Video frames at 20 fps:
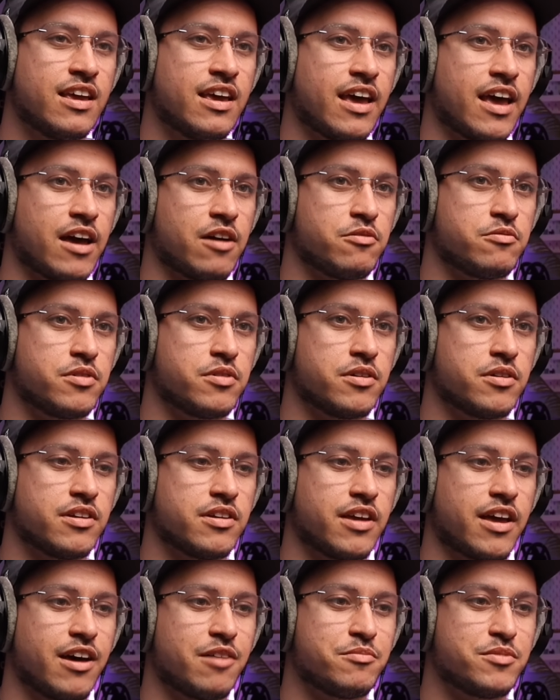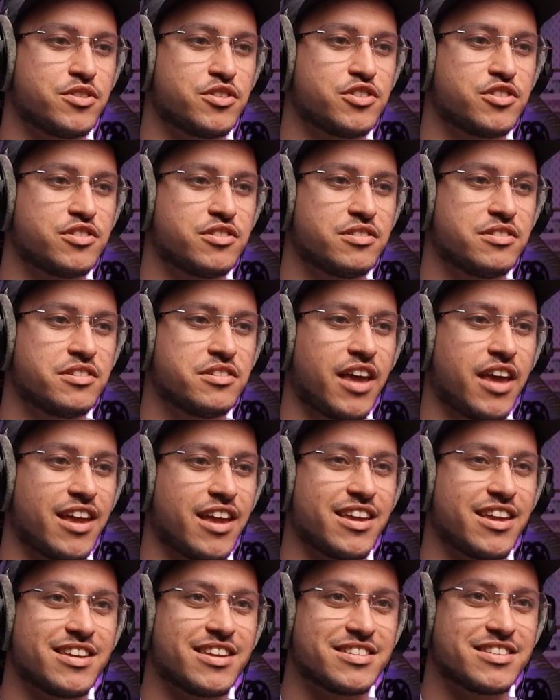How much
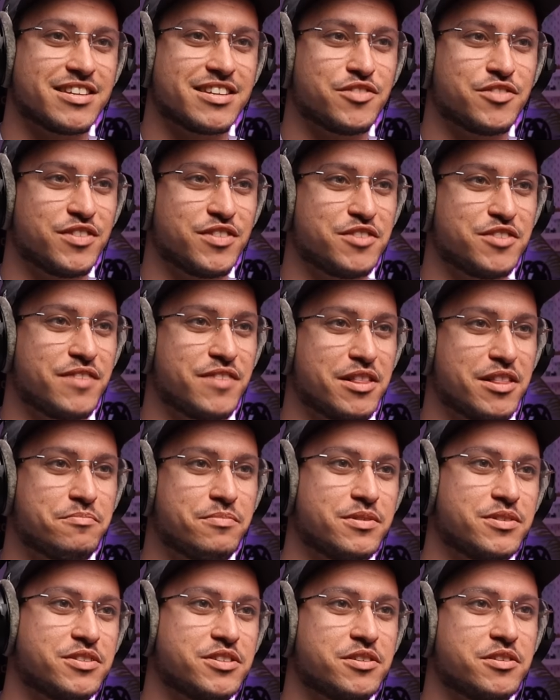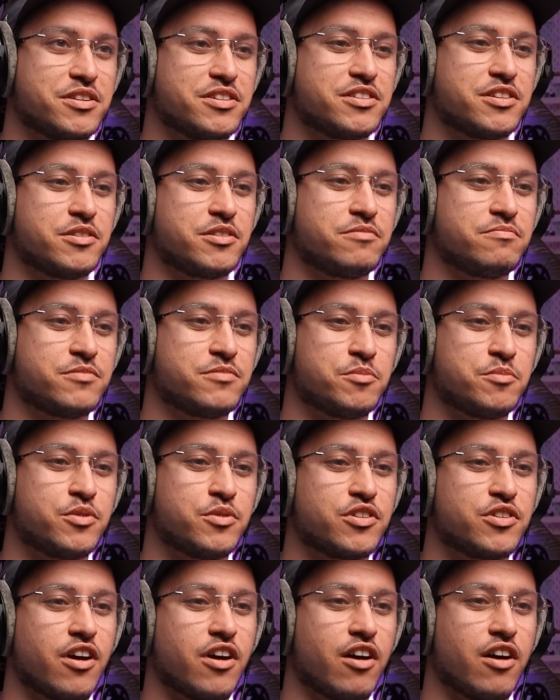headache is this for developers to
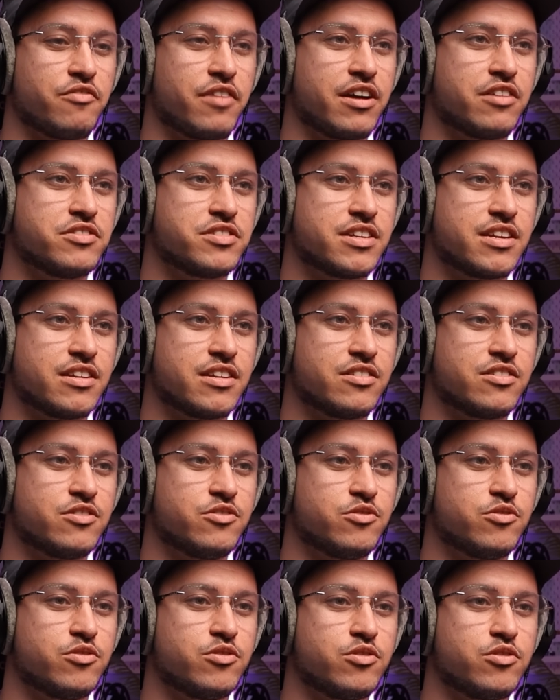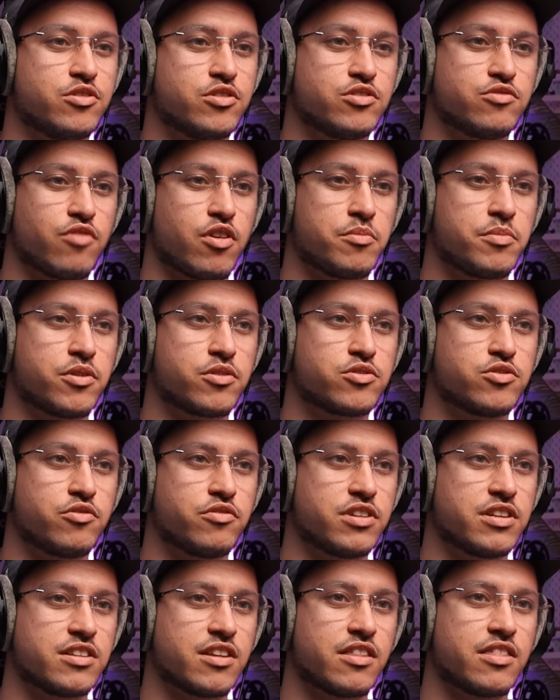put guardrails in, or has Roblox
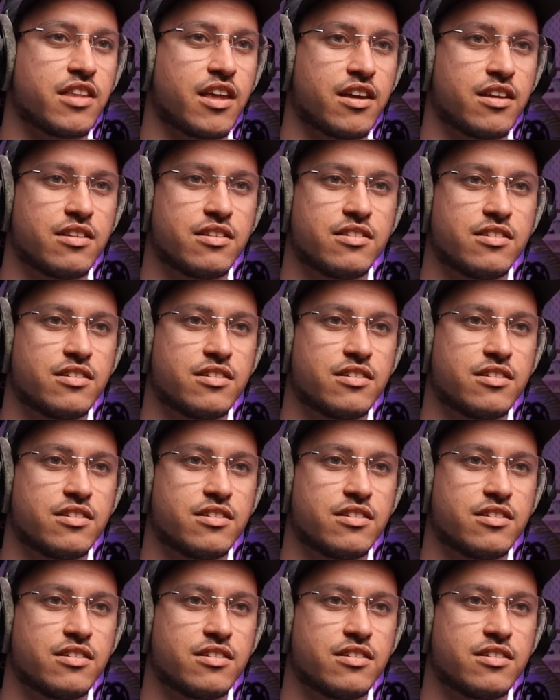already done that?